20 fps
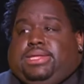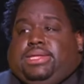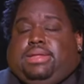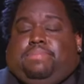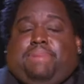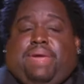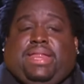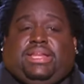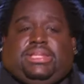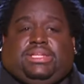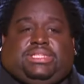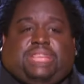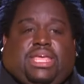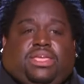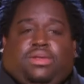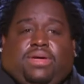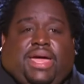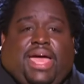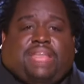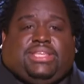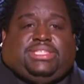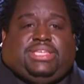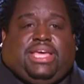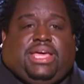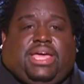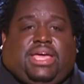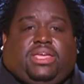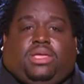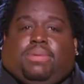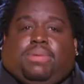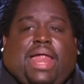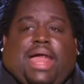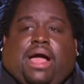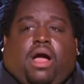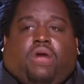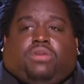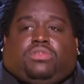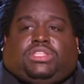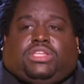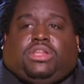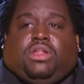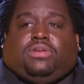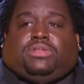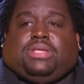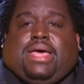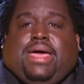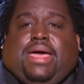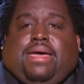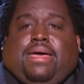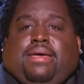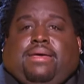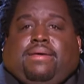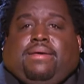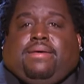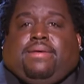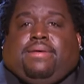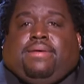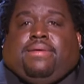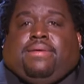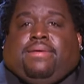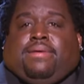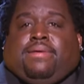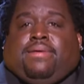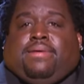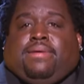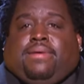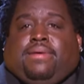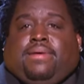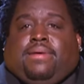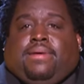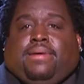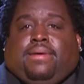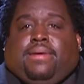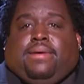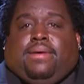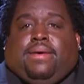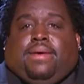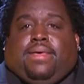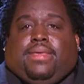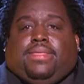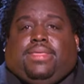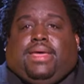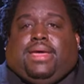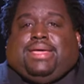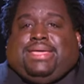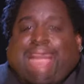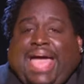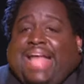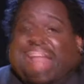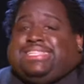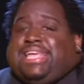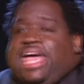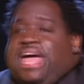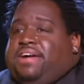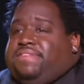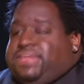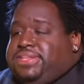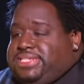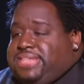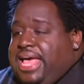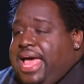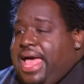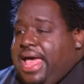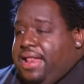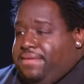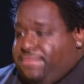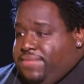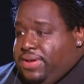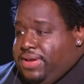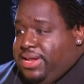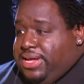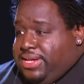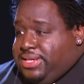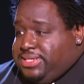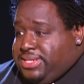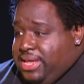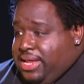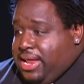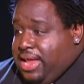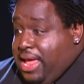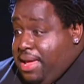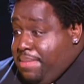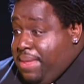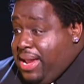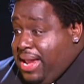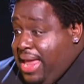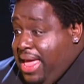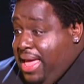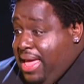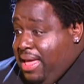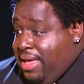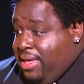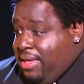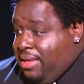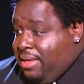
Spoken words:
The manager say, you can't sit here. You be like, I don't see no sign. You got to have a sign for a nigga to sit there. Am I lying?